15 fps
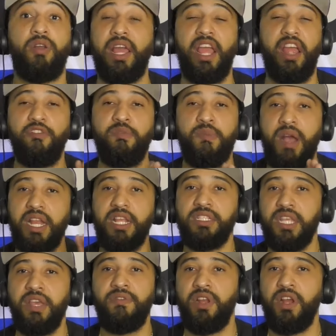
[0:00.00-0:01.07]
Like everybody's
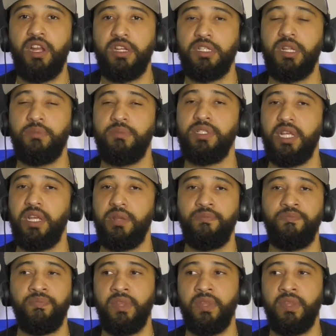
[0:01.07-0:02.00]
giving 110%.